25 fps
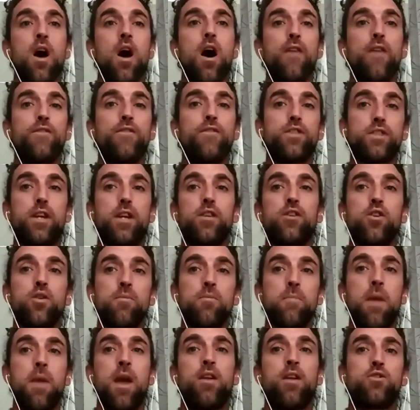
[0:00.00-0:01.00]
of senior
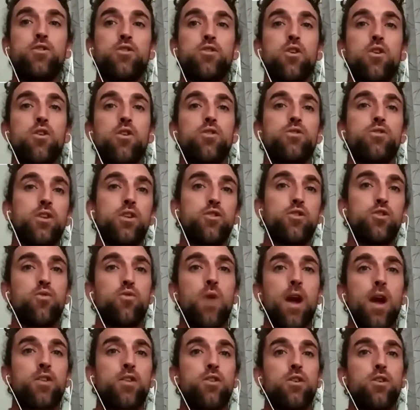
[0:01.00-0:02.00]
managers and
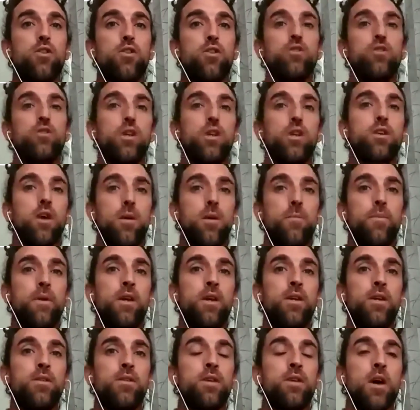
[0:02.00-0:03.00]
directors in
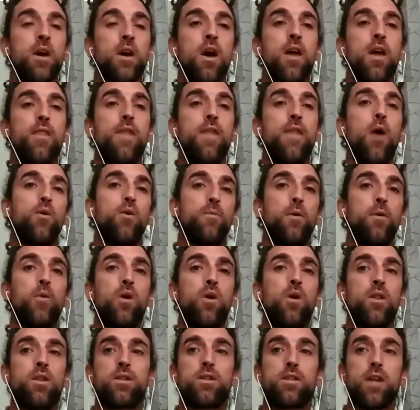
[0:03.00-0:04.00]
companies that would be
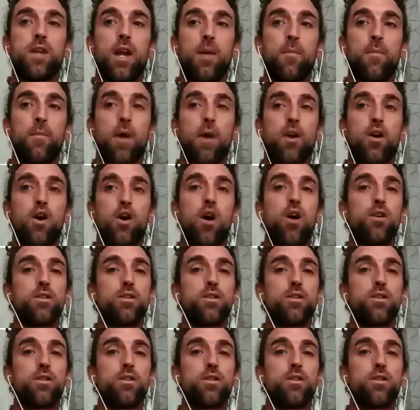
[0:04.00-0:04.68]
willing to take my call.